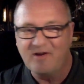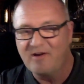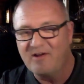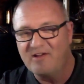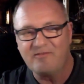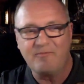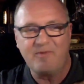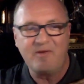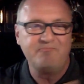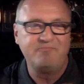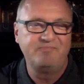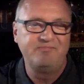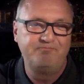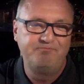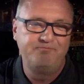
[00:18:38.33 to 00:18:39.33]
those areas have
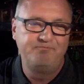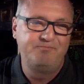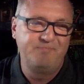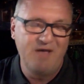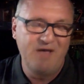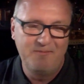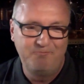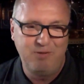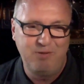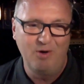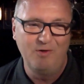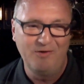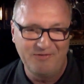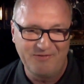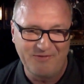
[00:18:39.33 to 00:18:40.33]
been
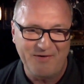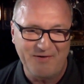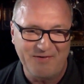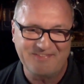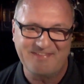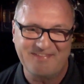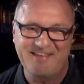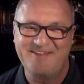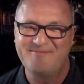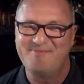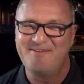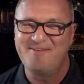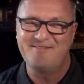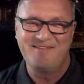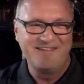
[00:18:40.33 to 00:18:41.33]
bulldozed.
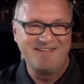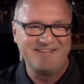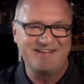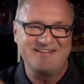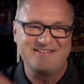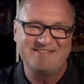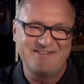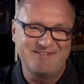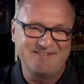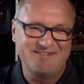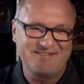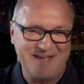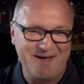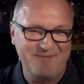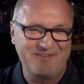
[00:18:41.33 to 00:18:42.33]
They've been, there's
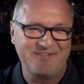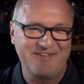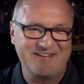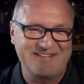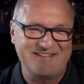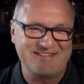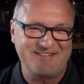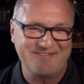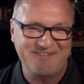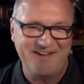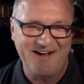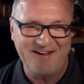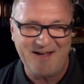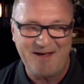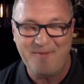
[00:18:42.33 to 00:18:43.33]
new subdivisions
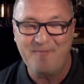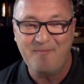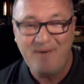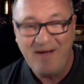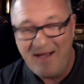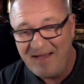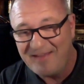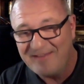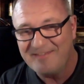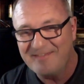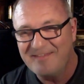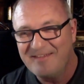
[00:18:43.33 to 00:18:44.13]
have gone up. But